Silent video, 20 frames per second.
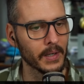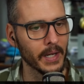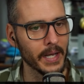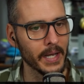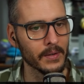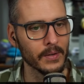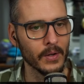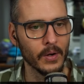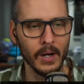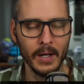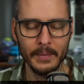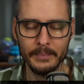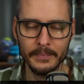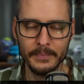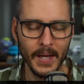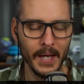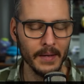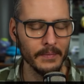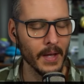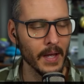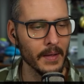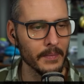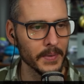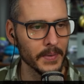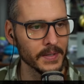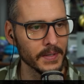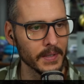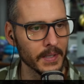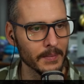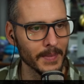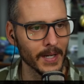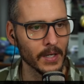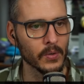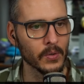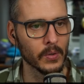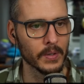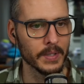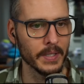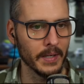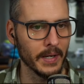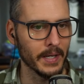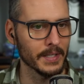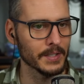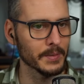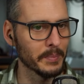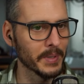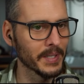I don't know. I, I, have been thinking about core DNS, but